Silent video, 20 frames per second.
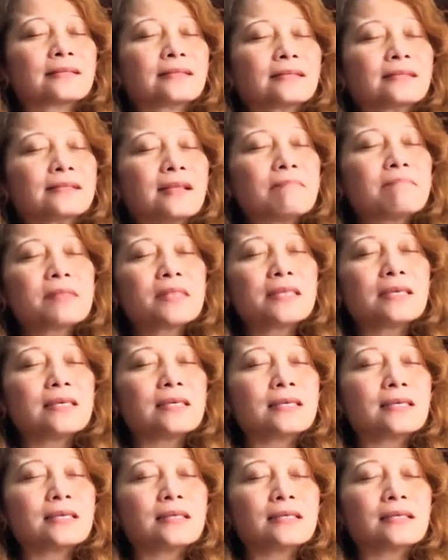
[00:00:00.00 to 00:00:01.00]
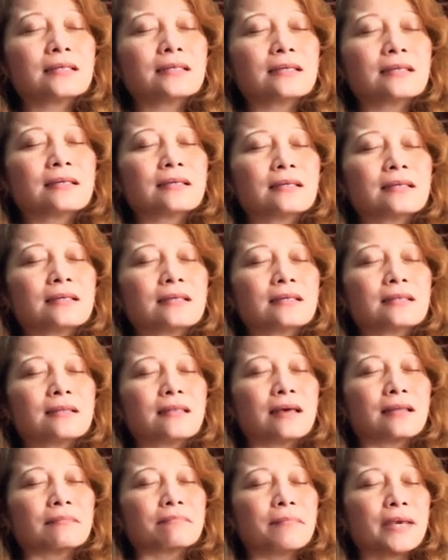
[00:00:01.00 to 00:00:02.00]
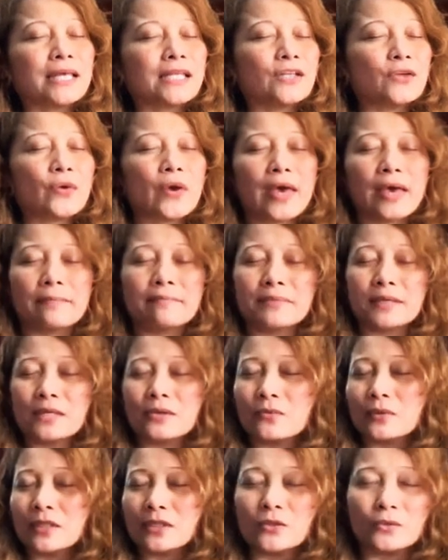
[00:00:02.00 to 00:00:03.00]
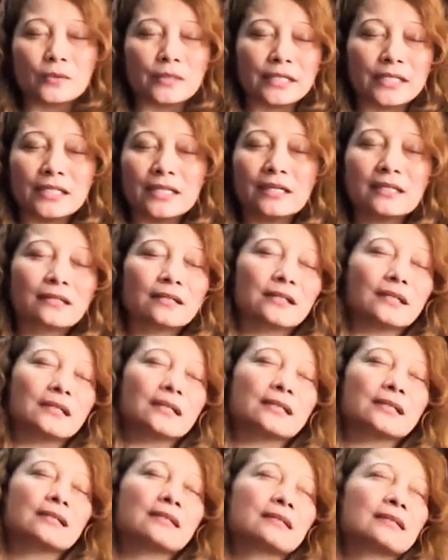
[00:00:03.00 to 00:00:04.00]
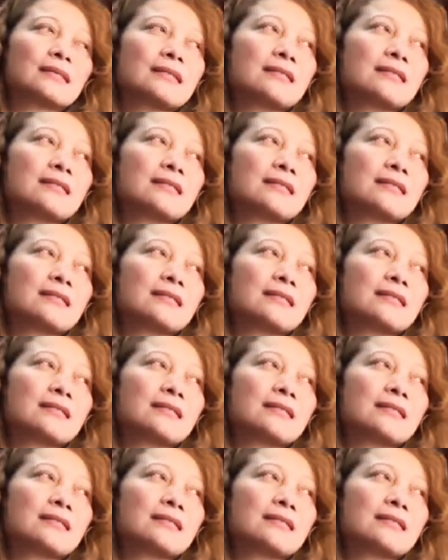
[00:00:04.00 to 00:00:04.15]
something that made you happy when you were younger.